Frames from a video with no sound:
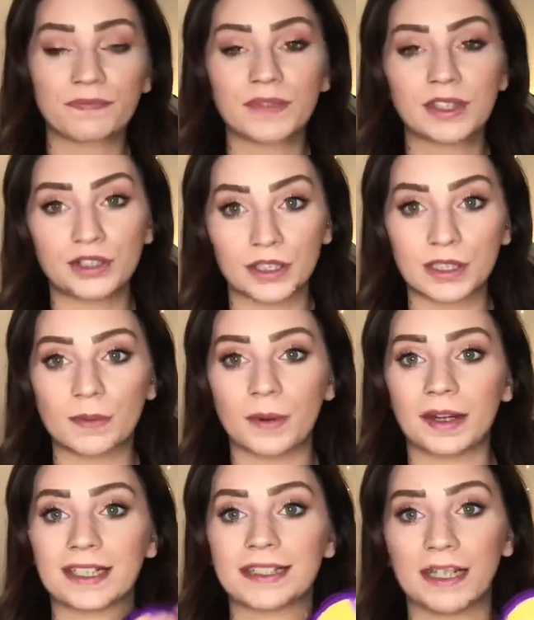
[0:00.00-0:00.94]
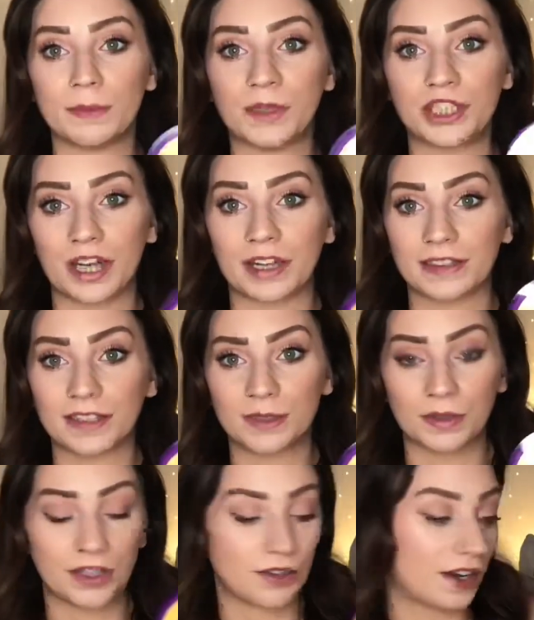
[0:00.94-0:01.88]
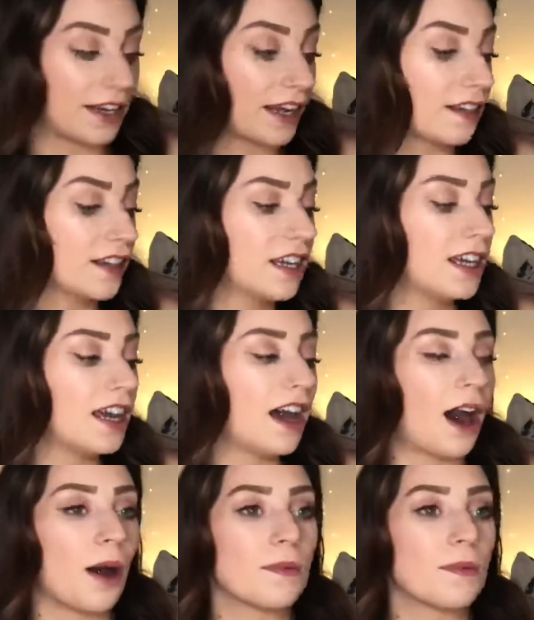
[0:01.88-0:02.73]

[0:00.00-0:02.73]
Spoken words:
trust me when I said be sharing this with you right now.